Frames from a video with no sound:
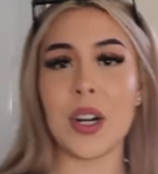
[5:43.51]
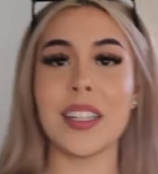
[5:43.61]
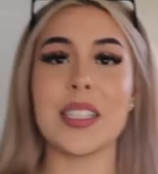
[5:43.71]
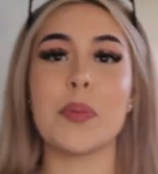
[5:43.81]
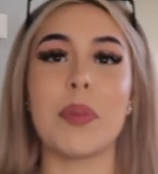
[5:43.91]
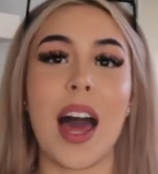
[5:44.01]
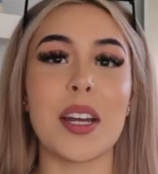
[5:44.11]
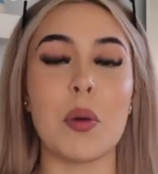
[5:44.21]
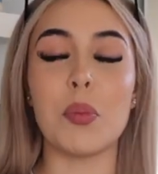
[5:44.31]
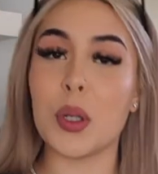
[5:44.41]
wearing this
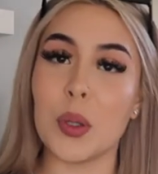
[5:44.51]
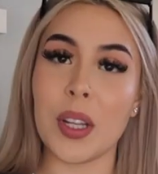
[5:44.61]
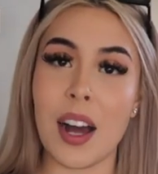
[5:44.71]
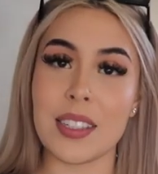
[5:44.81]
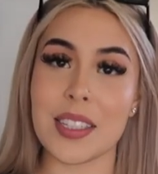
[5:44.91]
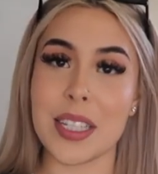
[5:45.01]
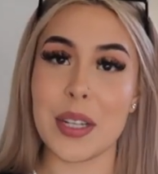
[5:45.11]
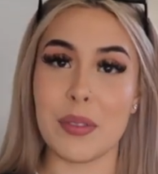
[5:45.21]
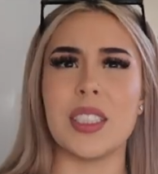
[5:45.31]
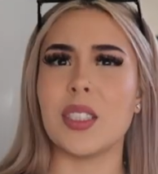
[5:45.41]
black boohoo long
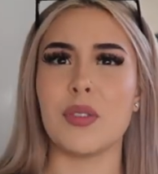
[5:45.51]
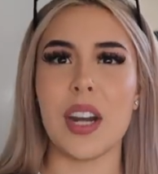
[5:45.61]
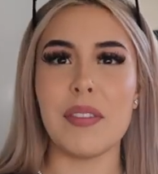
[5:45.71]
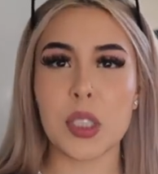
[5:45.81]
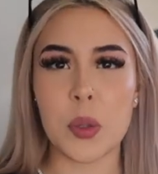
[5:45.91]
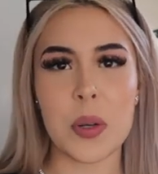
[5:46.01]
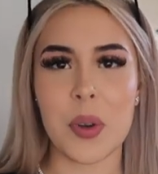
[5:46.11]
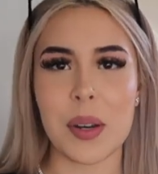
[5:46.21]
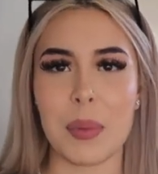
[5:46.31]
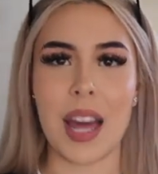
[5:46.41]
sleeve with this Forever
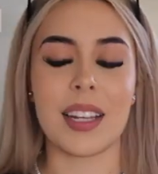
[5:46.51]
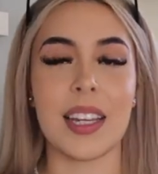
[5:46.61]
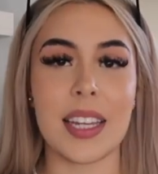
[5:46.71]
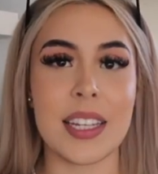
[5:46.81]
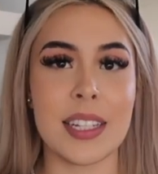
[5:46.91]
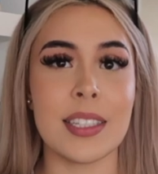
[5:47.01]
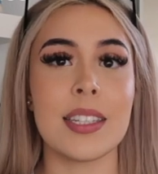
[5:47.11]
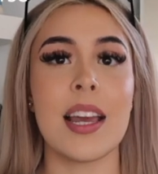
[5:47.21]
21 black leggings.